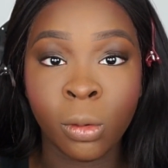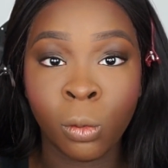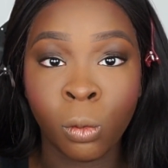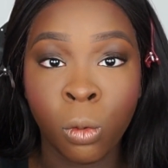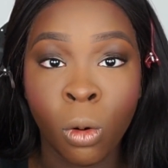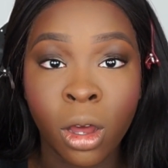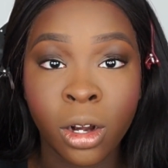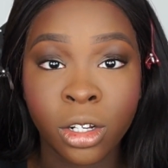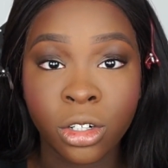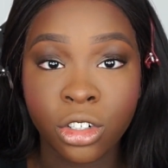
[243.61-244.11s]

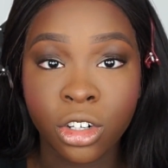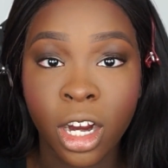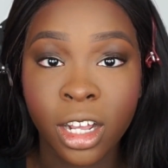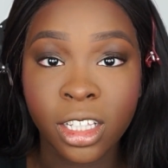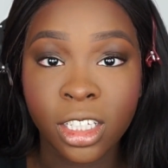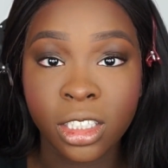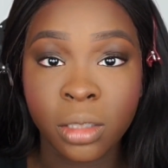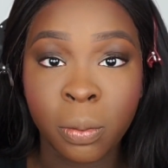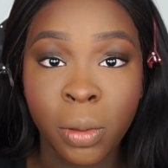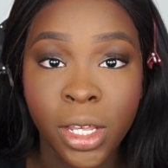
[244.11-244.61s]
want to try
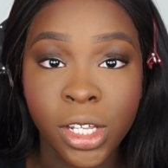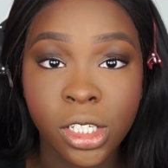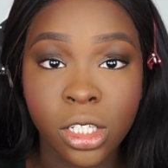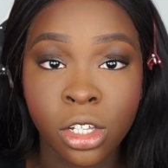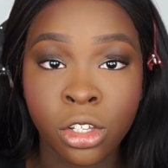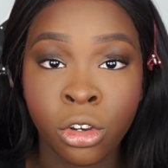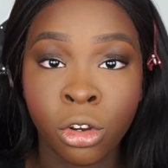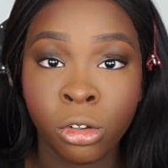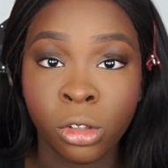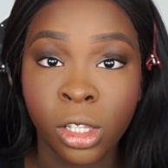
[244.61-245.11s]
this base
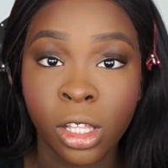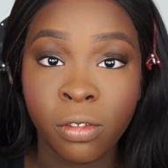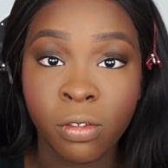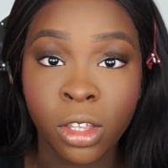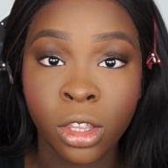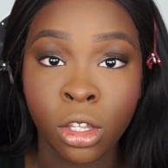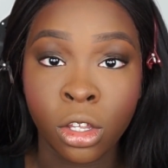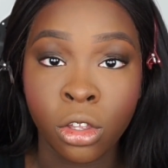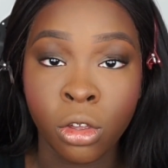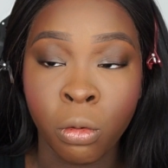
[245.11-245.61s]
and you live
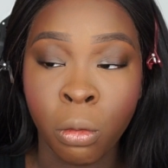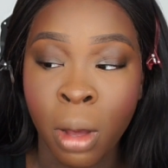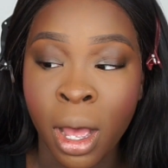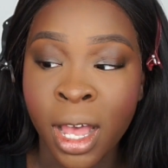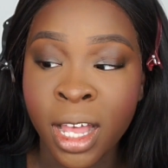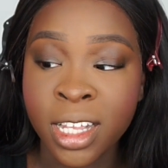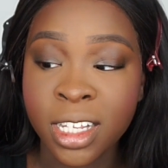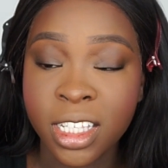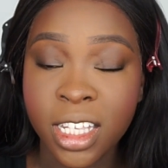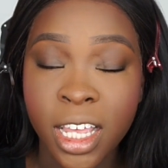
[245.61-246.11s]
in the
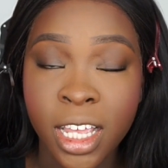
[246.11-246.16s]
US,